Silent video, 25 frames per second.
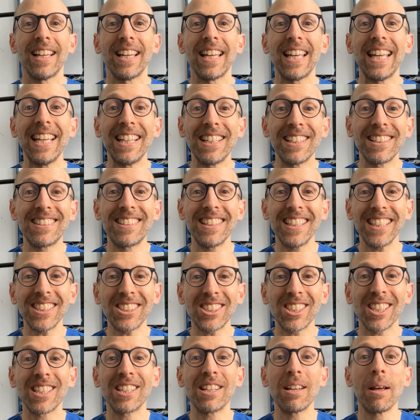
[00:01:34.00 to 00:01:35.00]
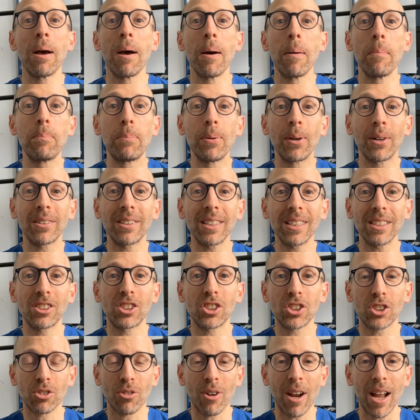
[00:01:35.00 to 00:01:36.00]
In addition, building
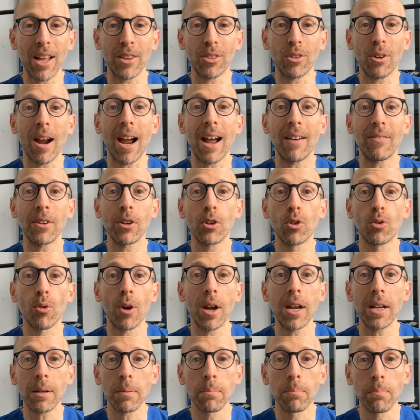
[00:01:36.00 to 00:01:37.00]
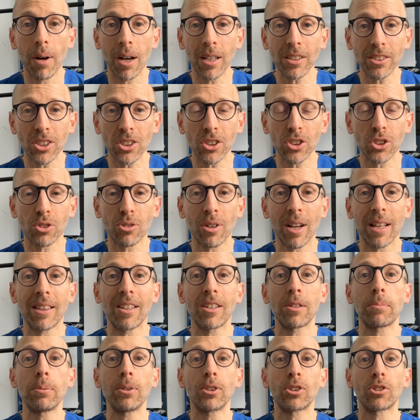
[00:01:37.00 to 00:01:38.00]
strength or having greater muscle strength
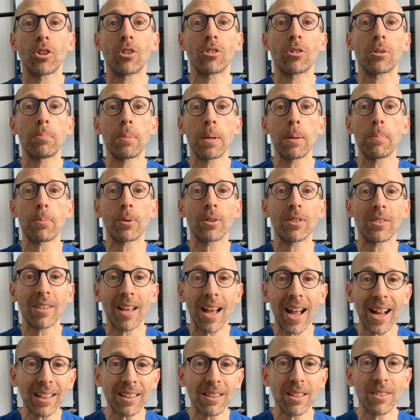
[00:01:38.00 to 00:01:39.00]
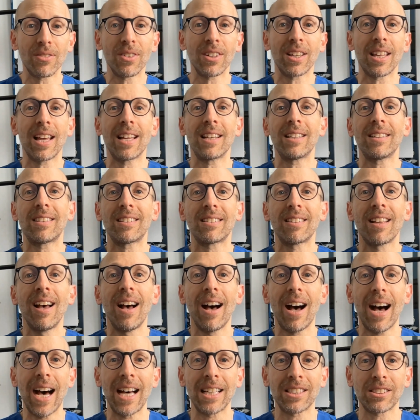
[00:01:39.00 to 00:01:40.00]
has been shown to be protective against
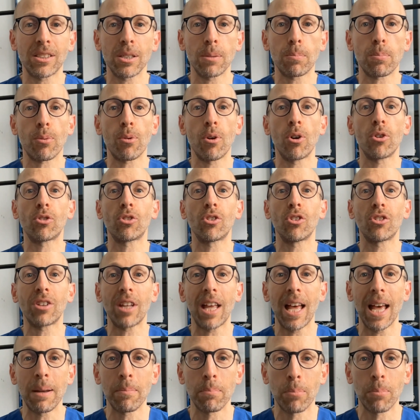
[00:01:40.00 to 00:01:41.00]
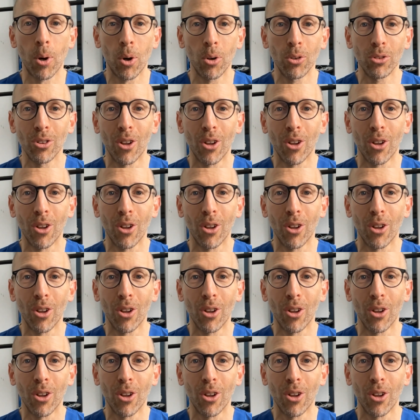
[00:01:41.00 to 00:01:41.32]
osteoporosis and bone